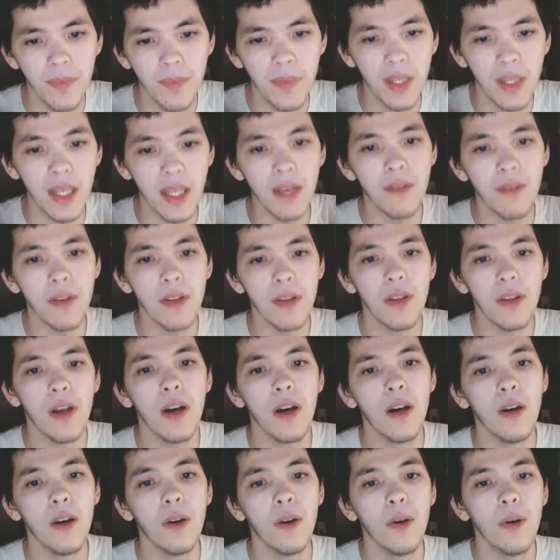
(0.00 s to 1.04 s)
even
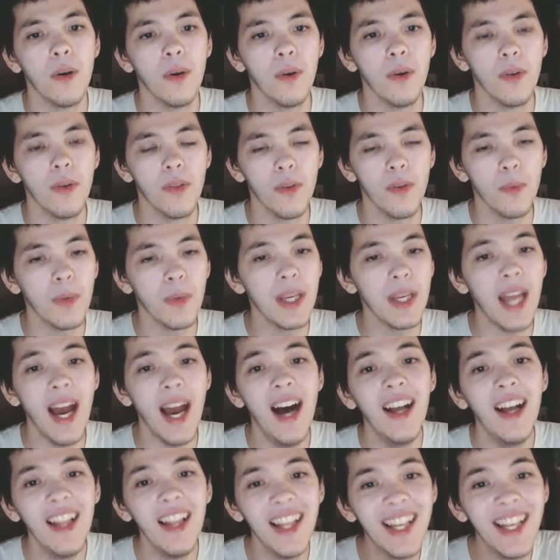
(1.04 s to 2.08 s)
though the
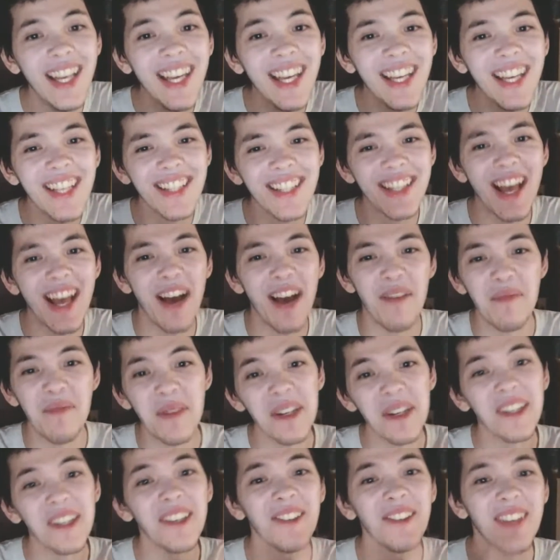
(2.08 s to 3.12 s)
reality is that
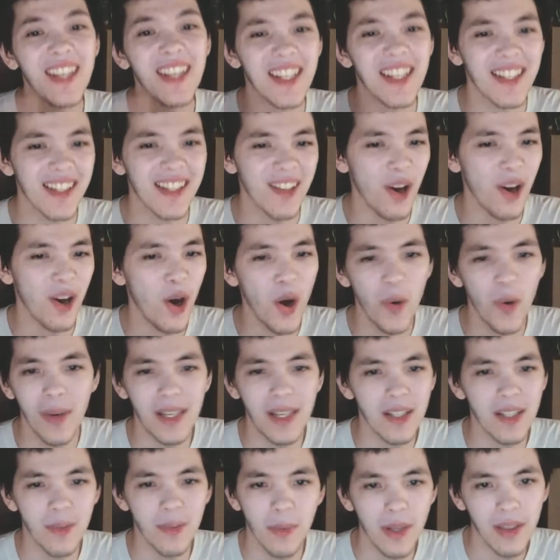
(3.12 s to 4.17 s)
Mercury is
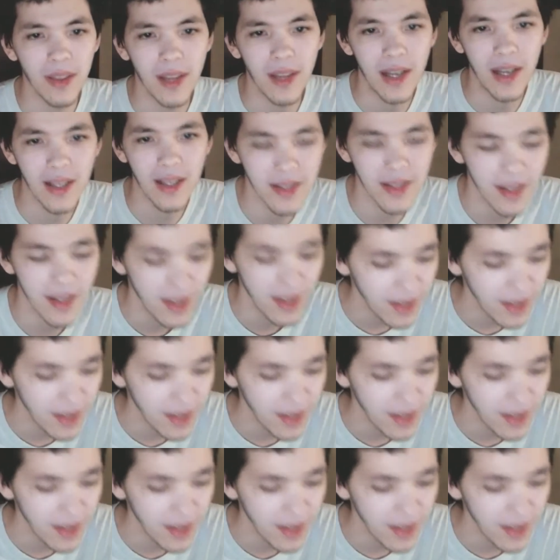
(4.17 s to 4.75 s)
always with us.